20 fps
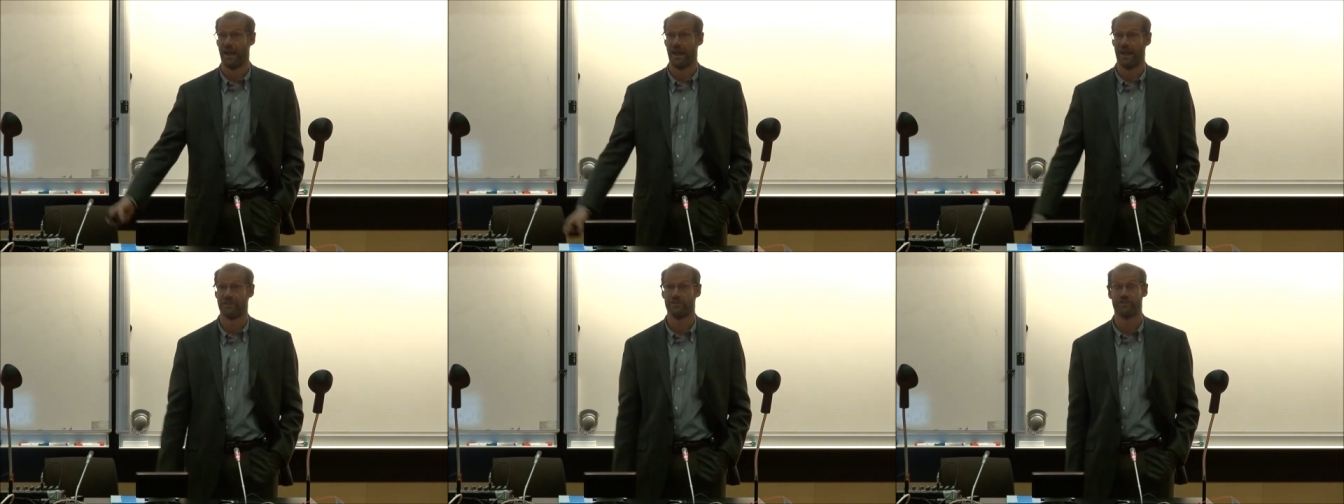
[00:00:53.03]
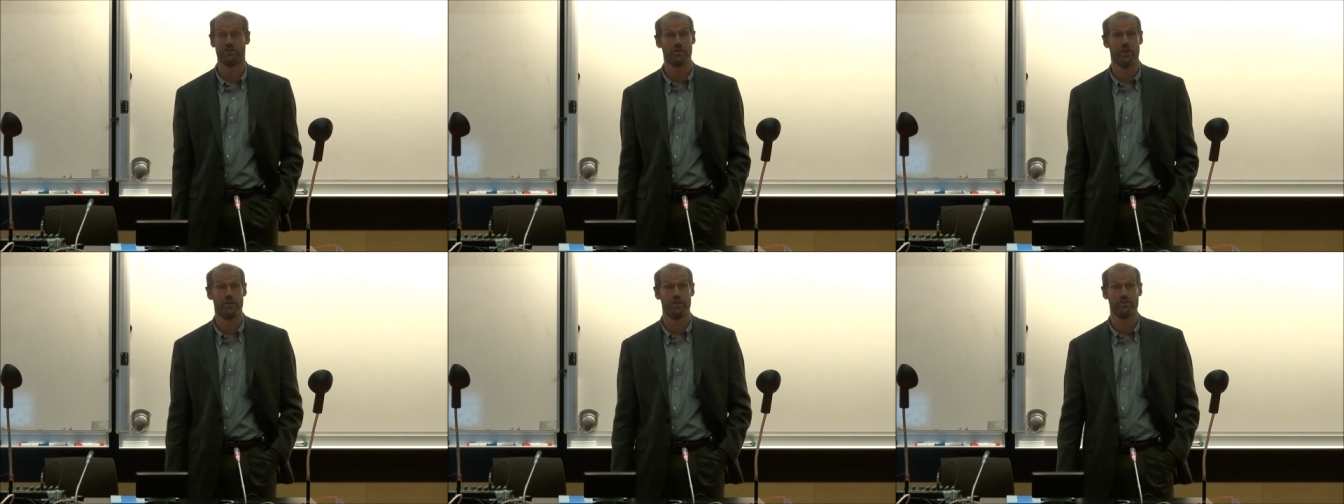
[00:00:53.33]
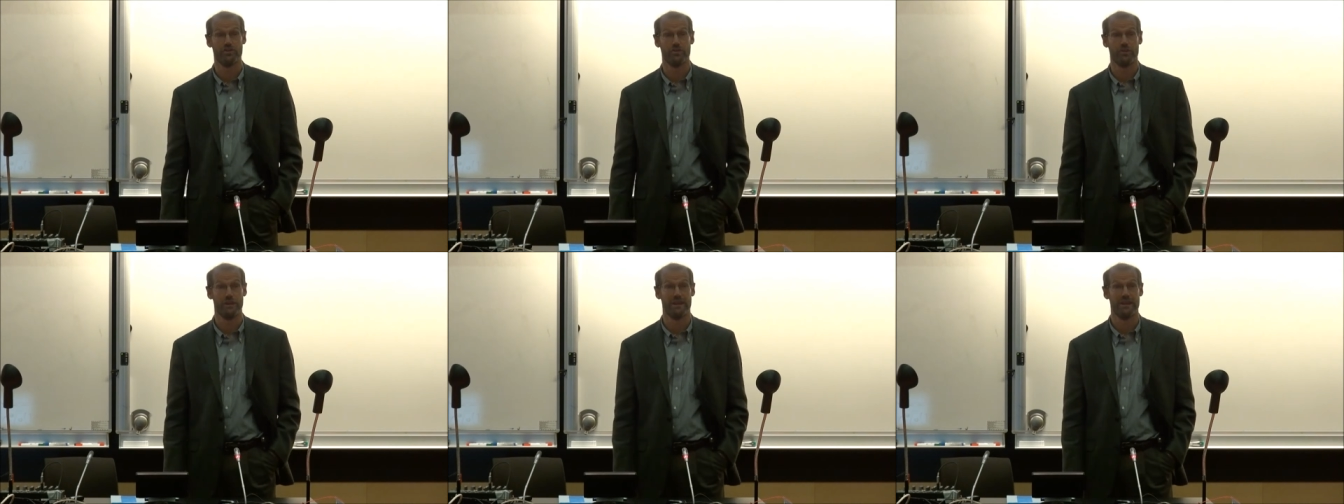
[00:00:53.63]
I
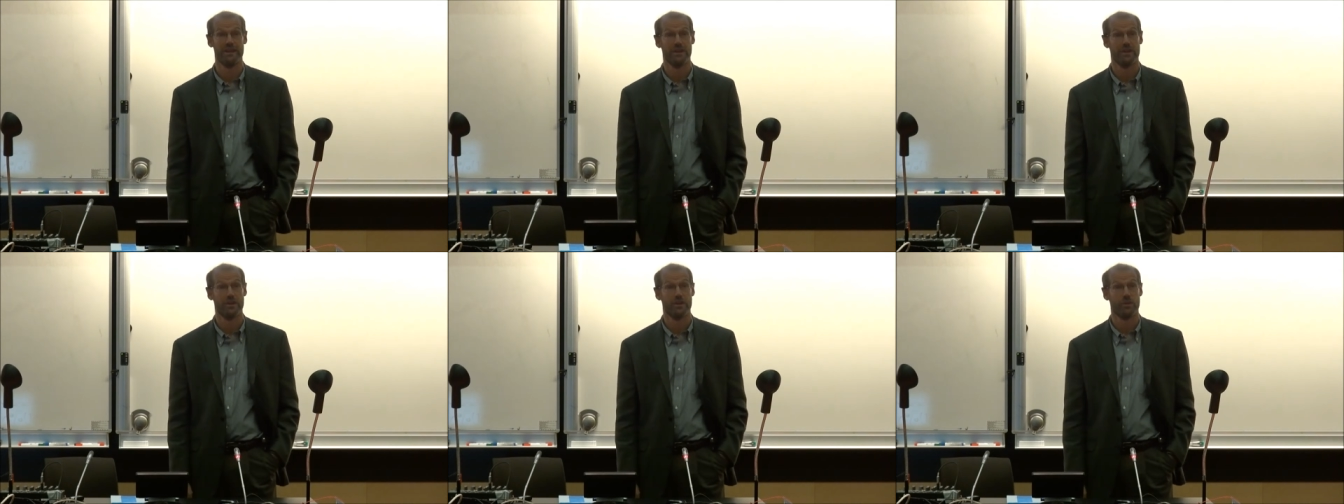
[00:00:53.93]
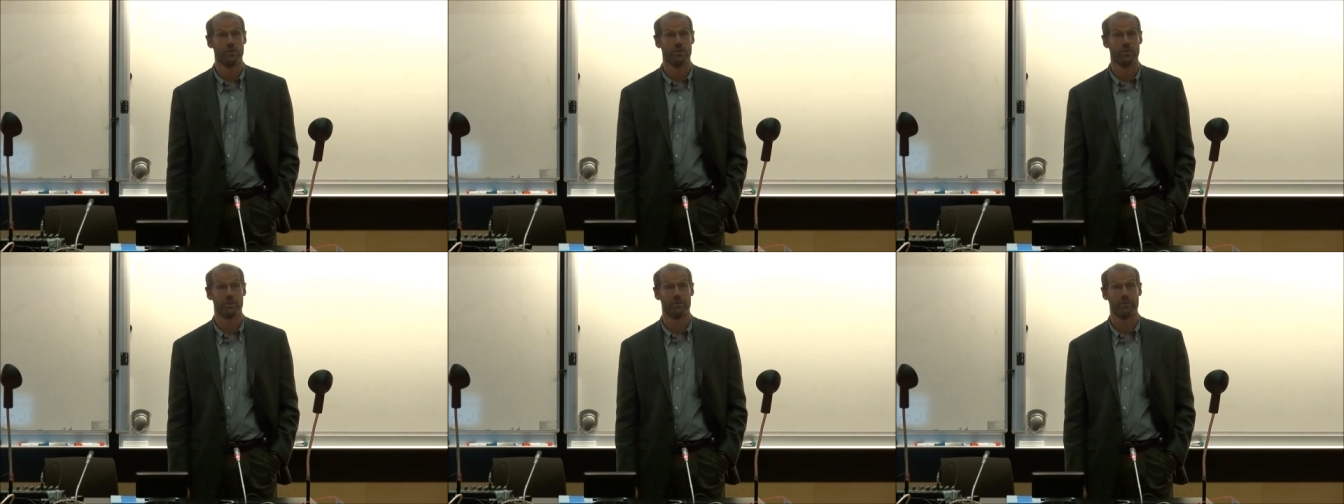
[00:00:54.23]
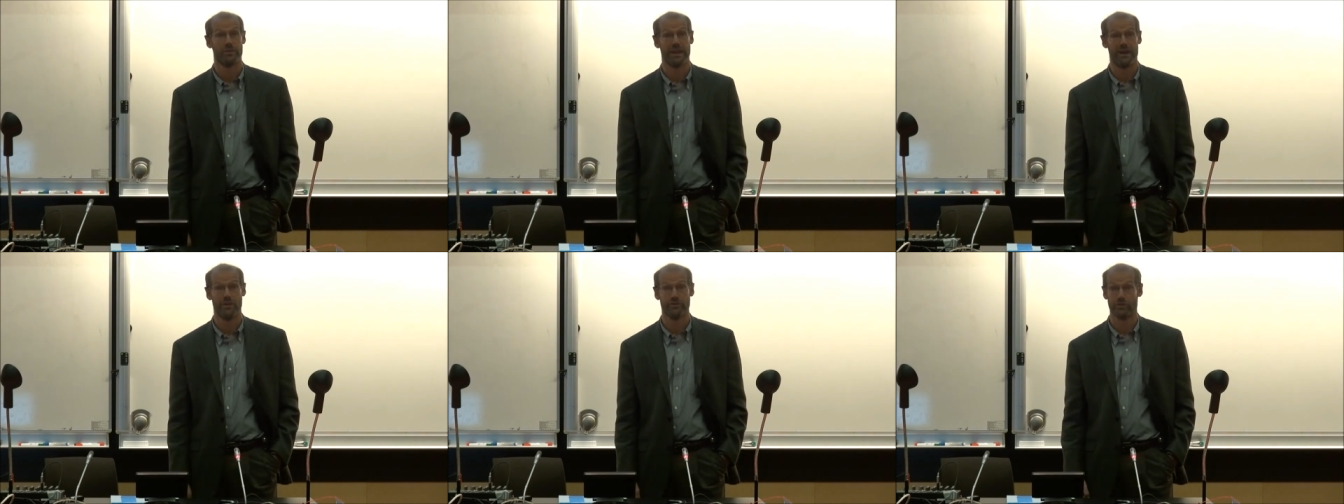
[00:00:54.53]
started doing work
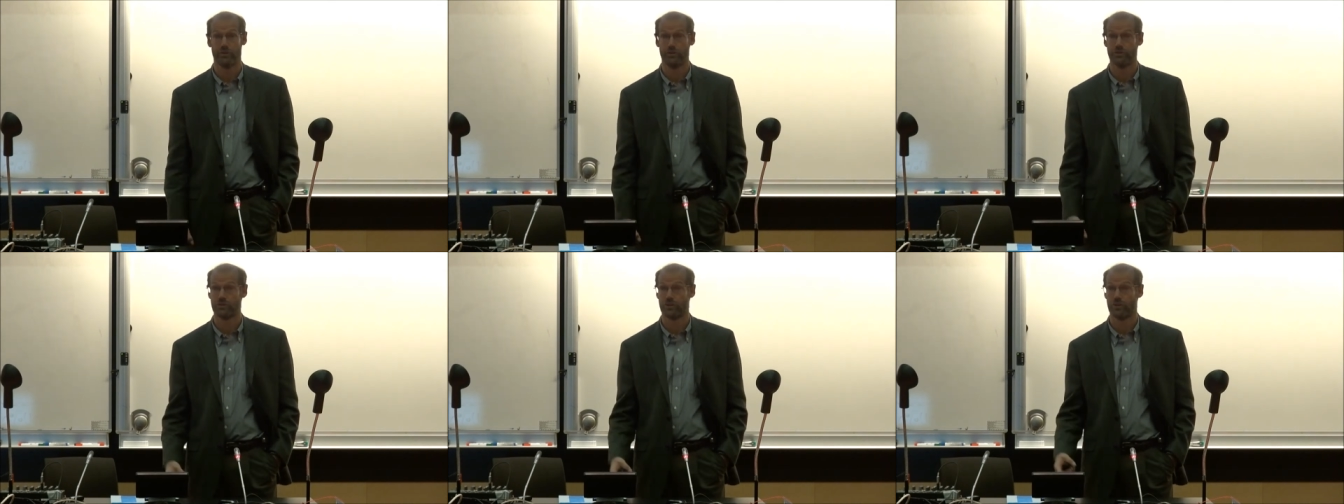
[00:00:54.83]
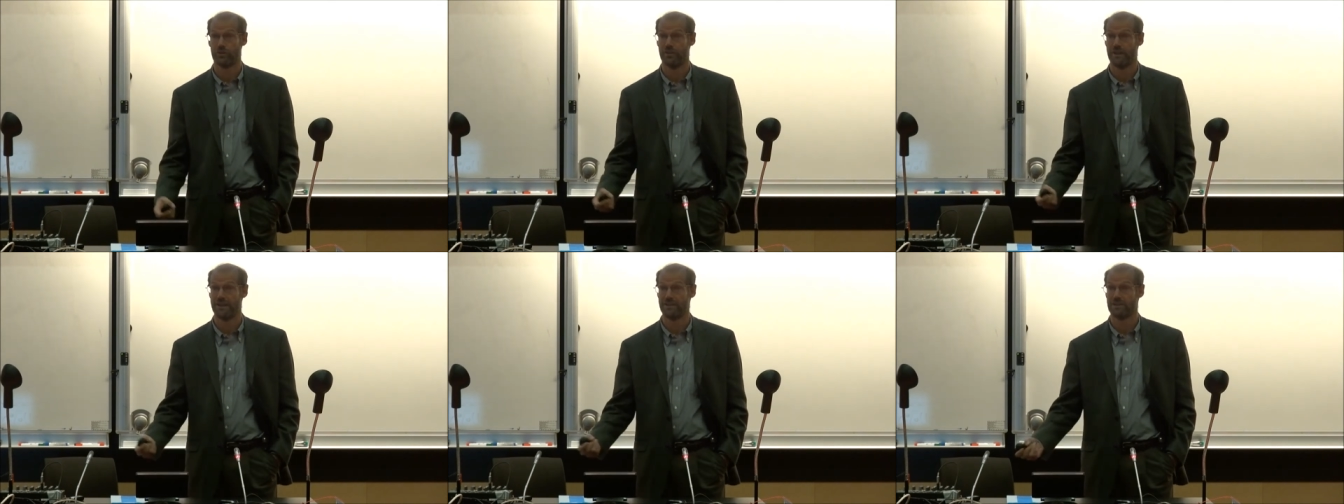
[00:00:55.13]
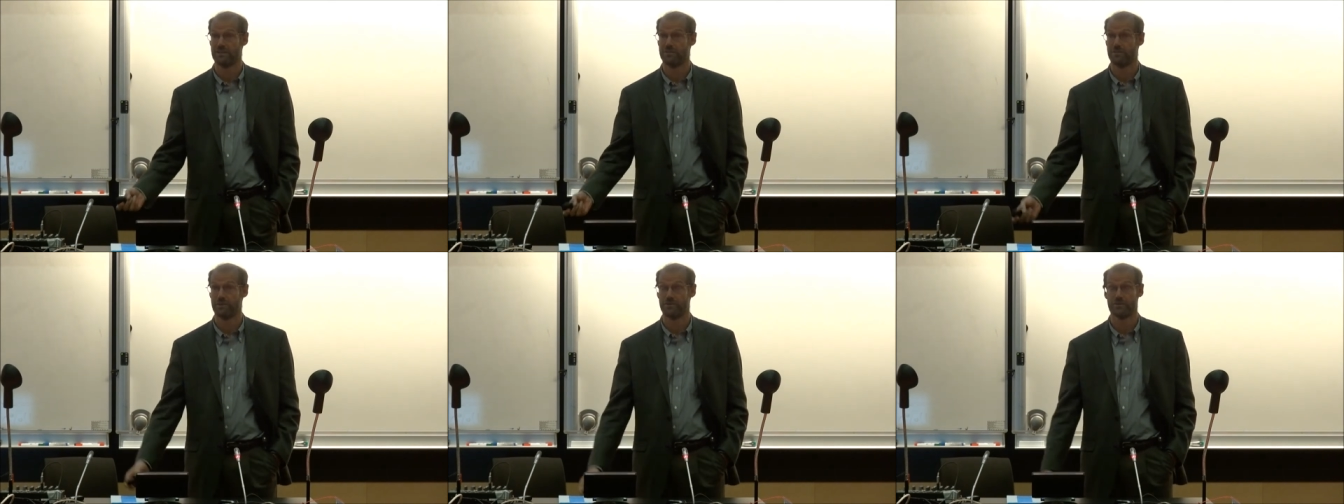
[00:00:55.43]
with household
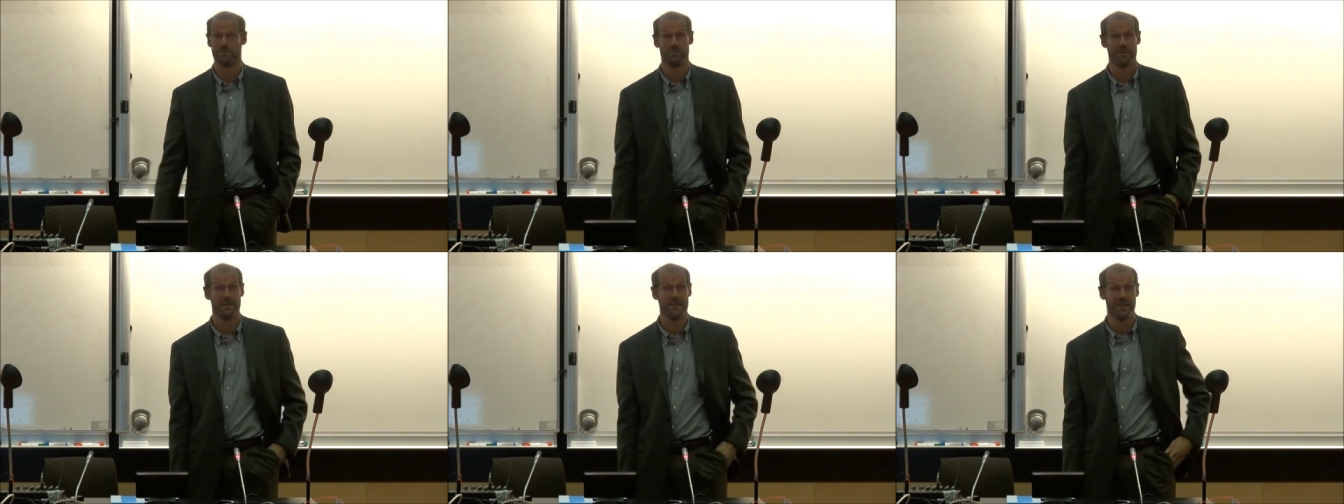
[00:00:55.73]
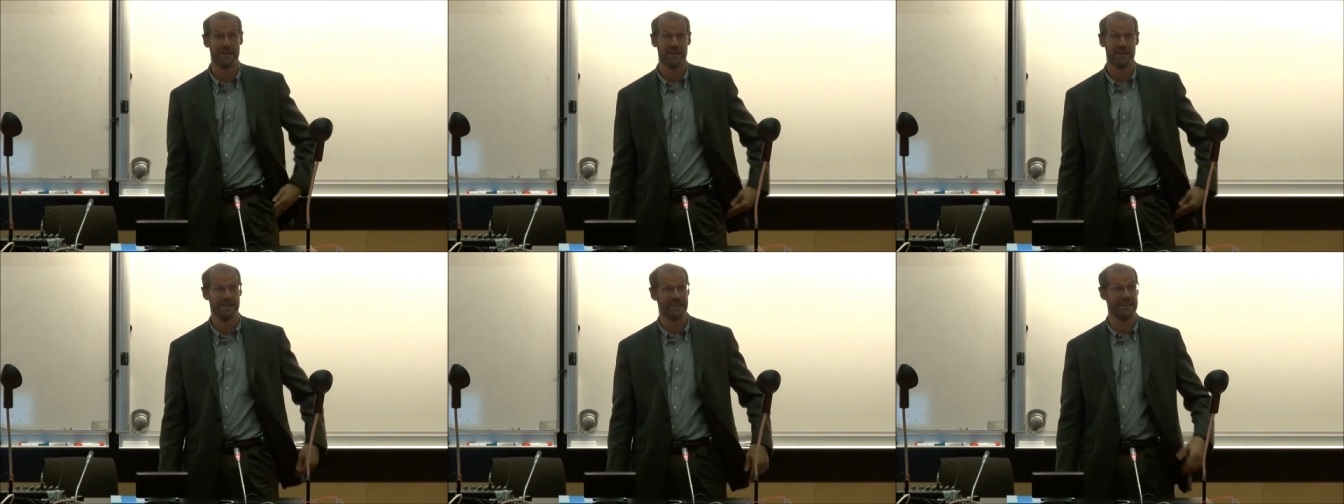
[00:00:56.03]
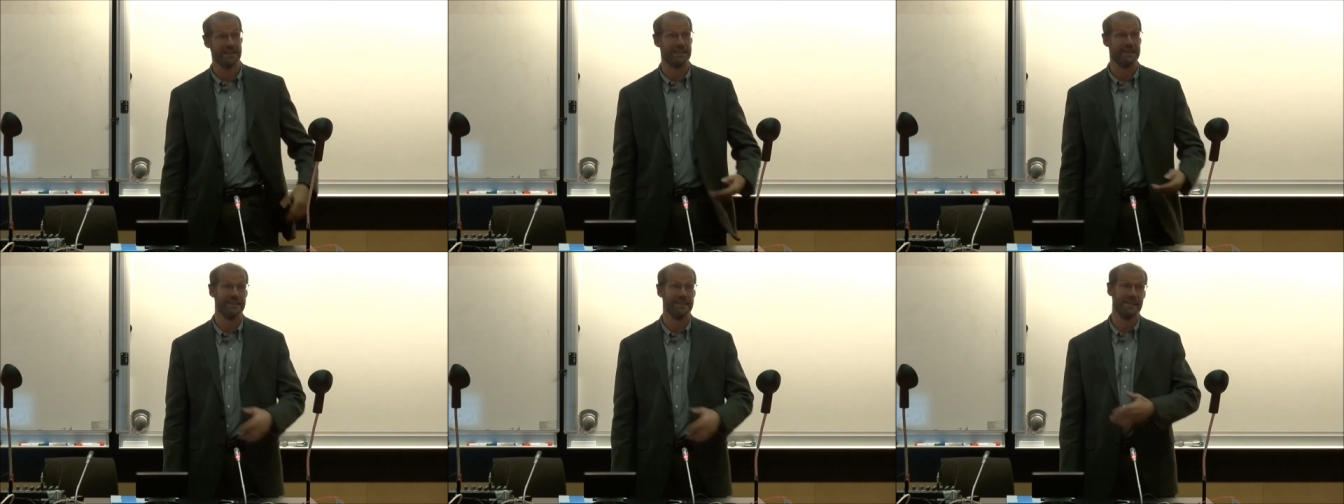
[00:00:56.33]
surveys in Mozambique,
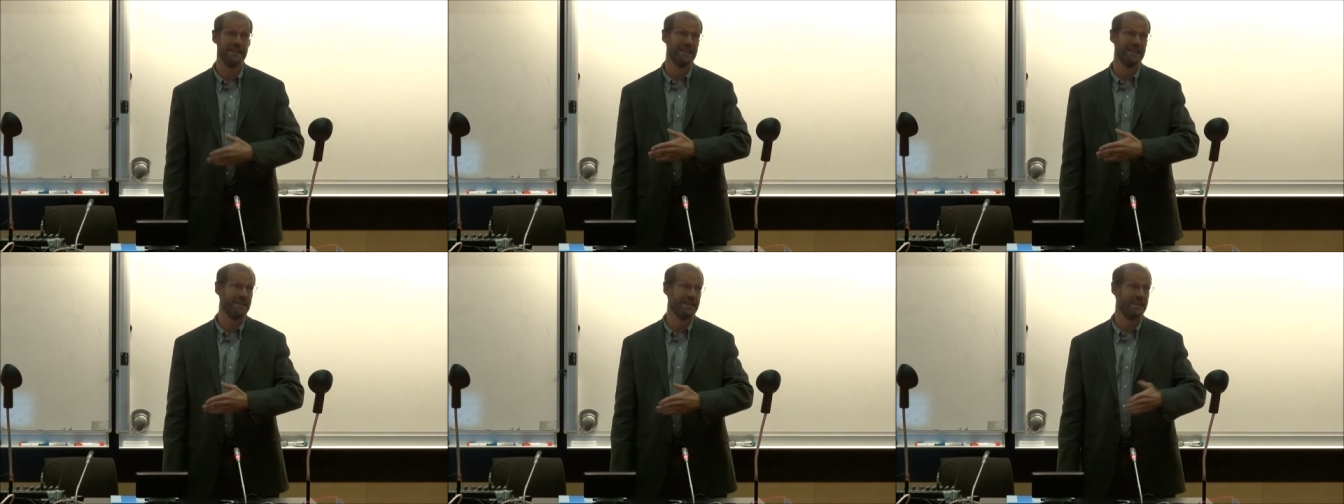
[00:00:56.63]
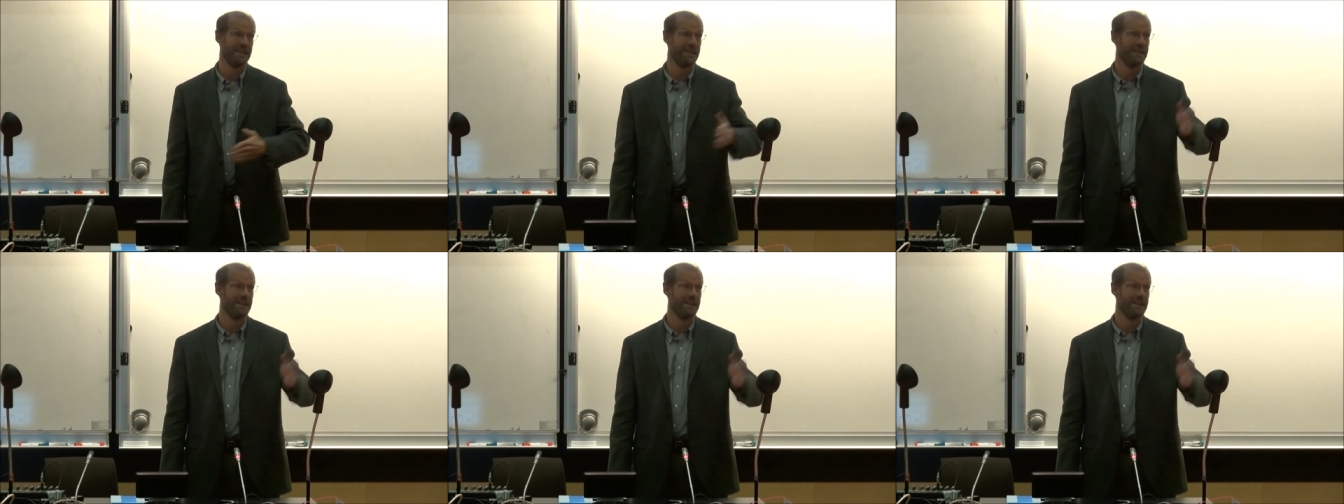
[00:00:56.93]
and they,